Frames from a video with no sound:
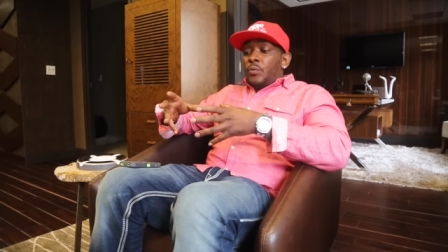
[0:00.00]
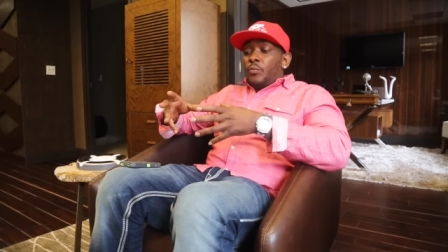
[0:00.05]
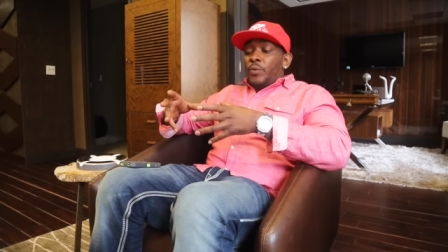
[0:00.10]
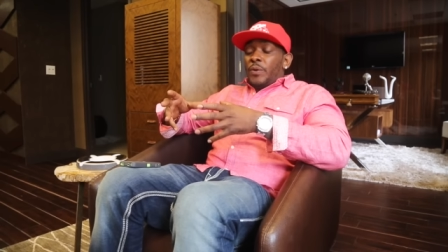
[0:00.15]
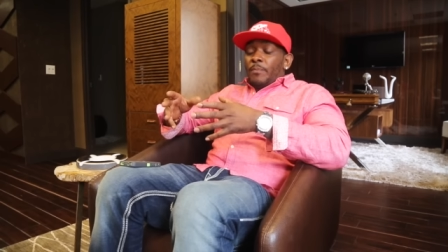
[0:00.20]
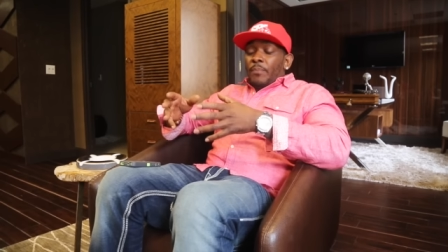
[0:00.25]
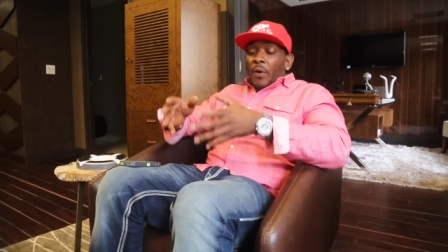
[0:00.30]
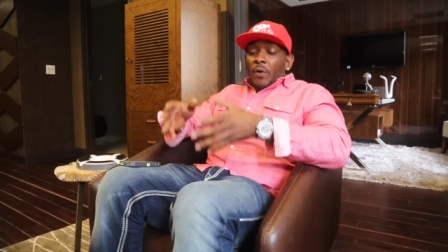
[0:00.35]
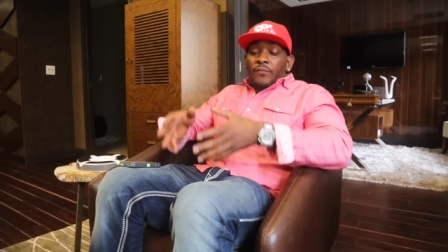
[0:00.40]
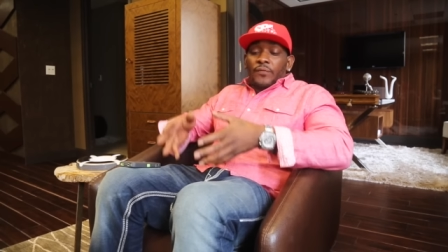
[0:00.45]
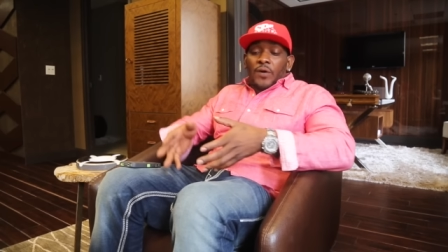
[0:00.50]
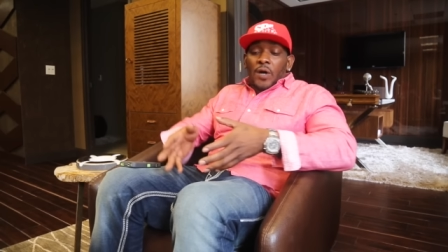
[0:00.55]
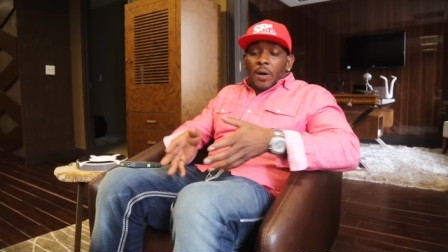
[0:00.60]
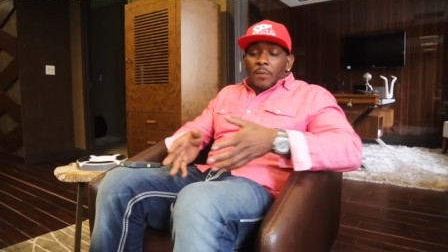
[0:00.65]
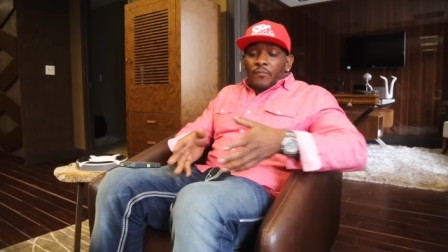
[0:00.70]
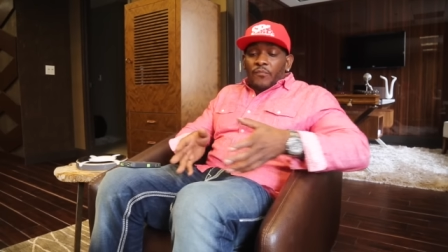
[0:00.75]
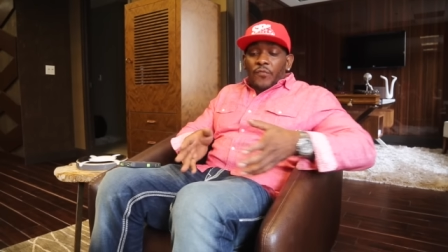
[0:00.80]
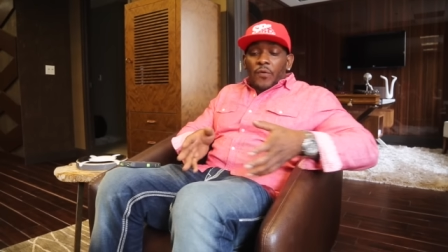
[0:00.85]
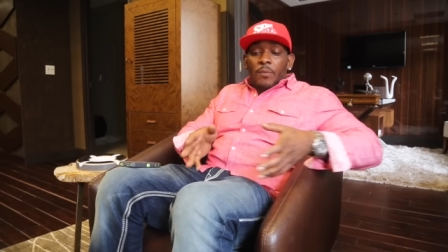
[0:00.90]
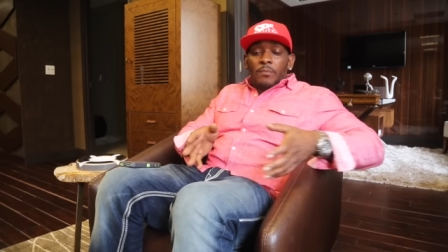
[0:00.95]
we both
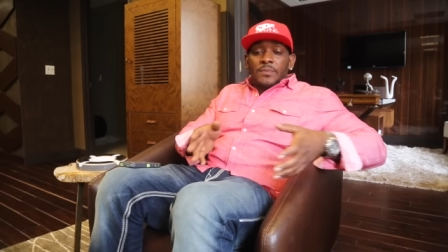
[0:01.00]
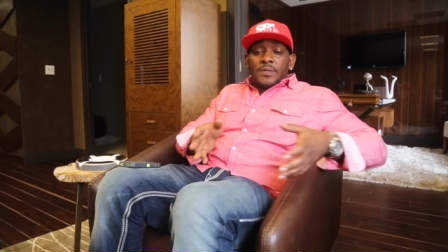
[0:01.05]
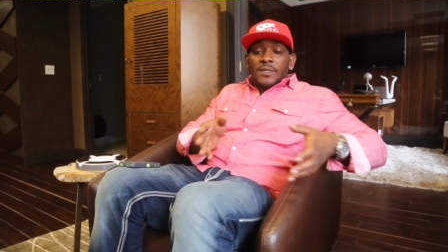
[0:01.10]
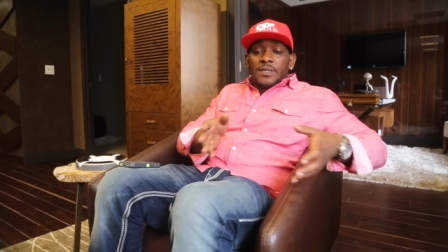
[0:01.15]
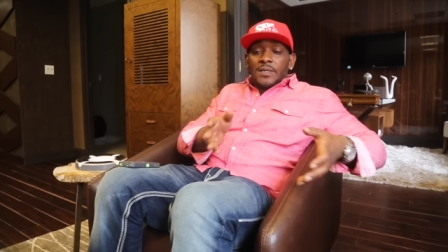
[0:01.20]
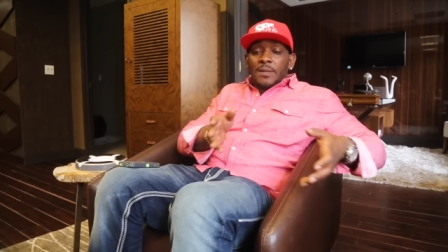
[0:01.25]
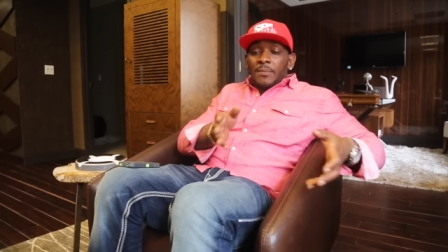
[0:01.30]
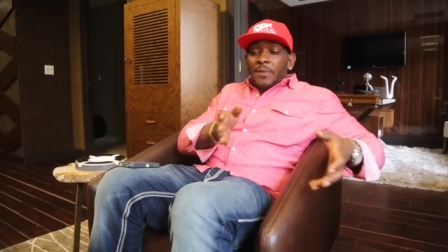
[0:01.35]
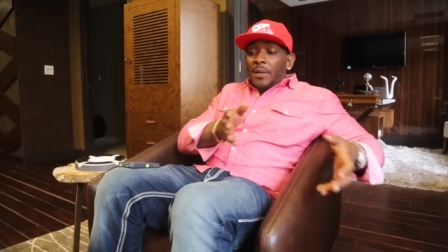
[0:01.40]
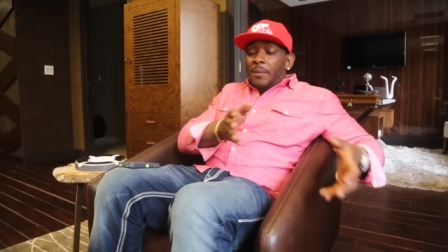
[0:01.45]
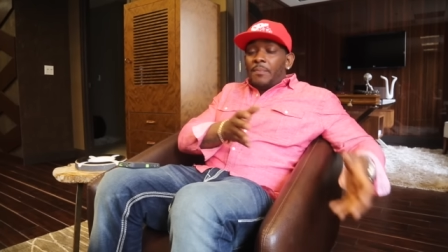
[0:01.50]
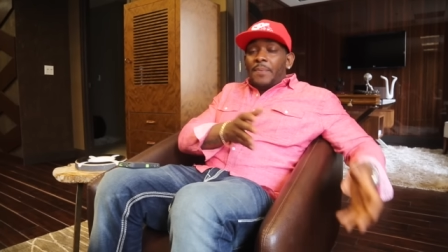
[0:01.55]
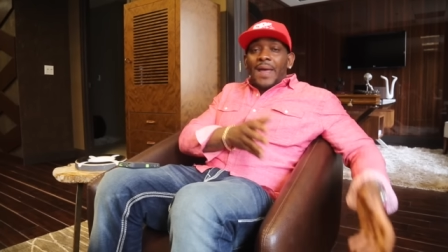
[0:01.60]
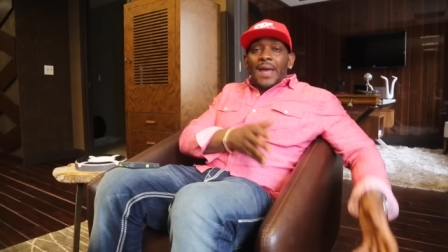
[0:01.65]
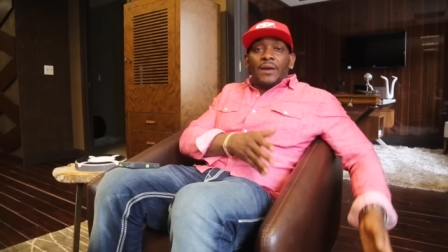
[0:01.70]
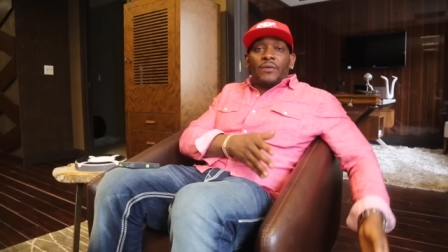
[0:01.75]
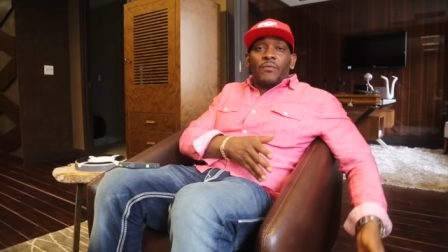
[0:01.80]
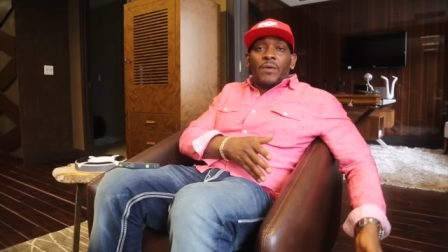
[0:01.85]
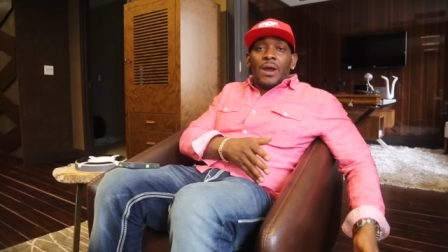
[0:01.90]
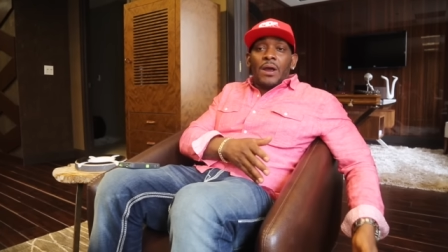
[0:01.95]
come from similar
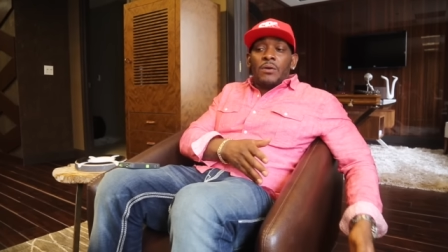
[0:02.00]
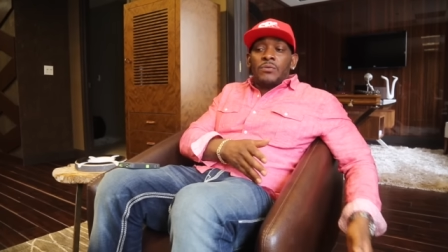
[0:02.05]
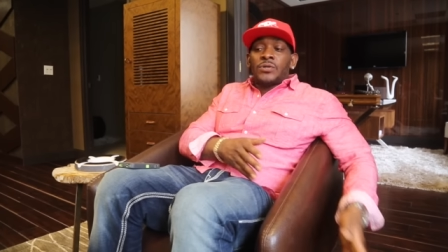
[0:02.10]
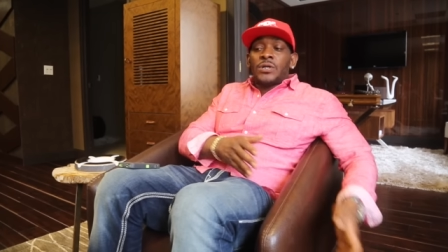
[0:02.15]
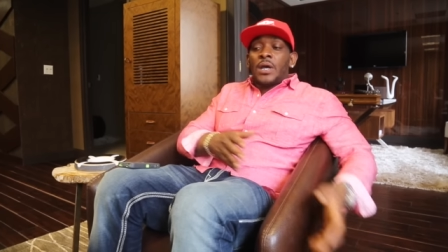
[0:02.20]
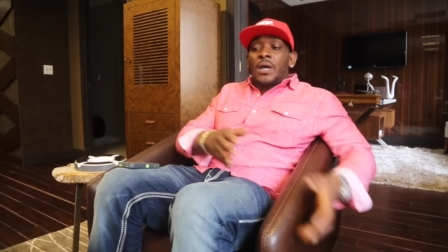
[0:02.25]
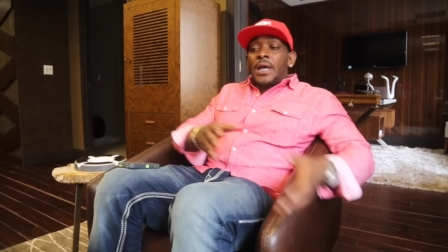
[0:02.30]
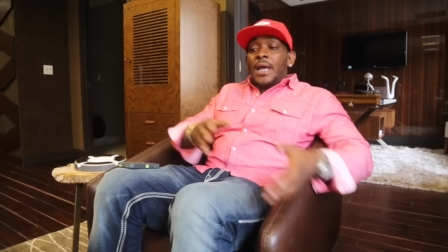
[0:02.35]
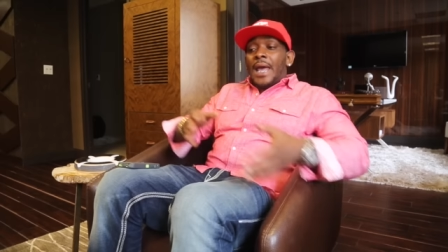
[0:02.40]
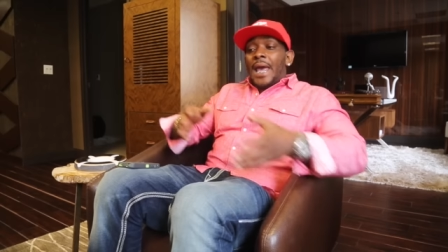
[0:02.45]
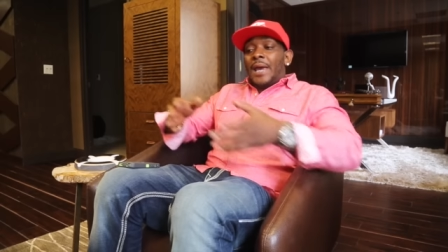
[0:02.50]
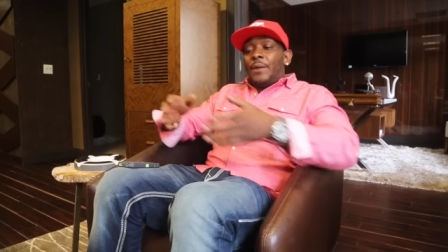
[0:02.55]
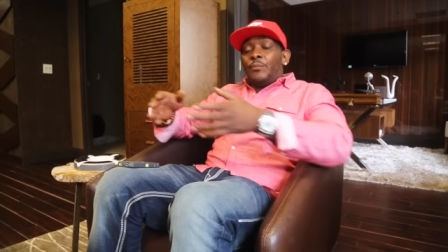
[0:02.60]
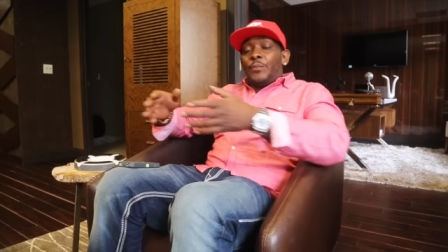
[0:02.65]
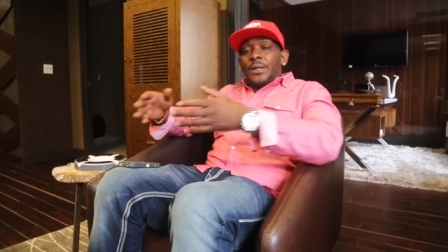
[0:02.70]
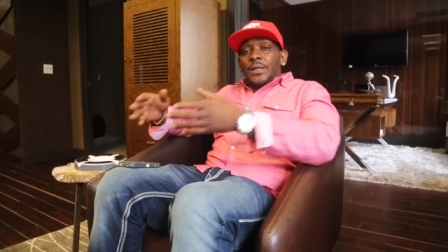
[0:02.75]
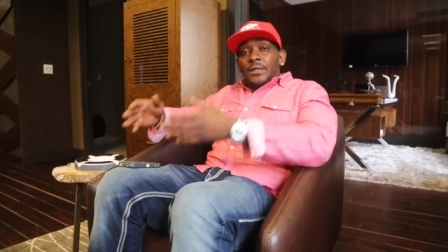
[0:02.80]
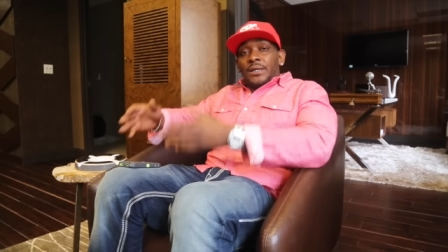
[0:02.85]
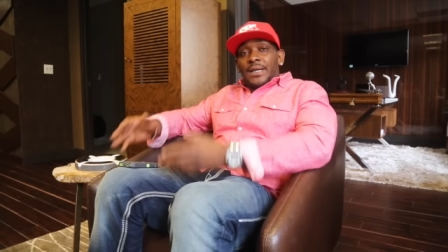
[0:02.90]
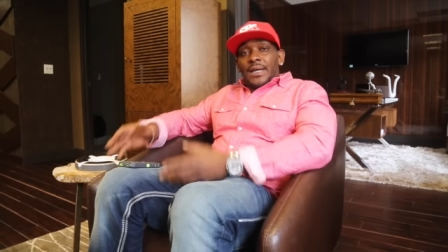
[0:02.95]
backgrounds
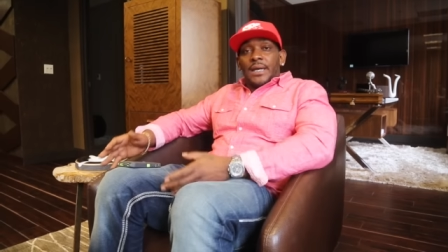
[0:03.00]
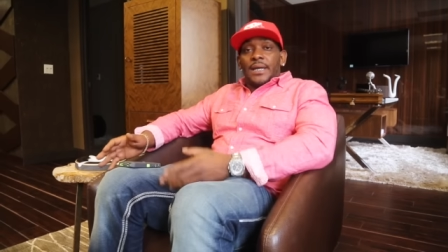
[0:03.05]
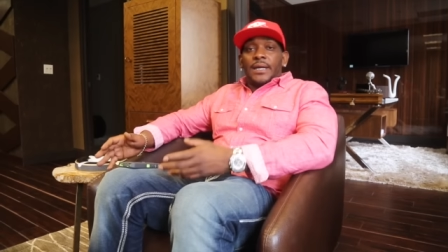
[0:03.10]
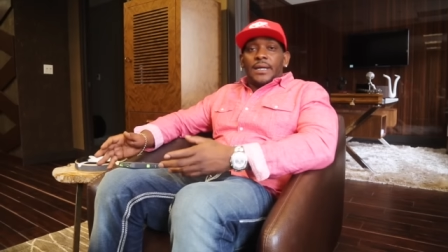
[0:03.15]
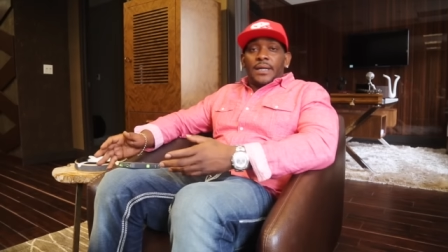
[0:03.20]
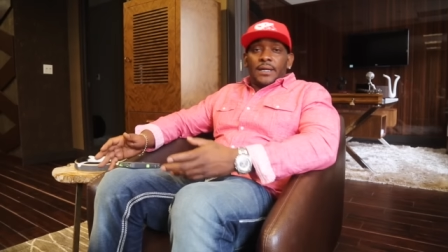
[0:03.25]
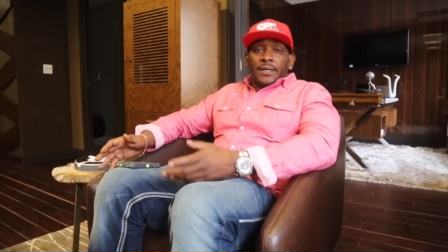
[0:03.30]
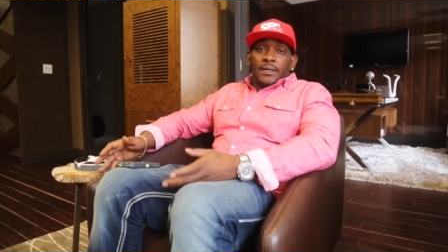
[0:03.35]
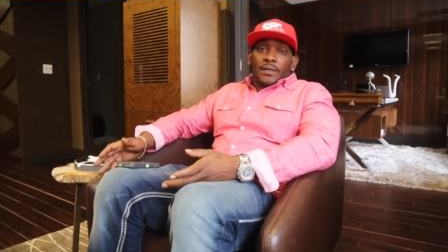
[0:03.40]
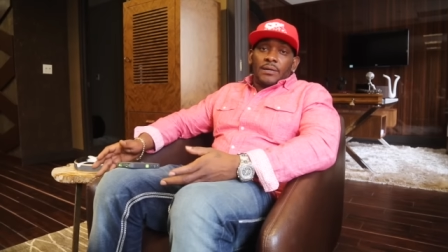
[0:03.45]
and we get it.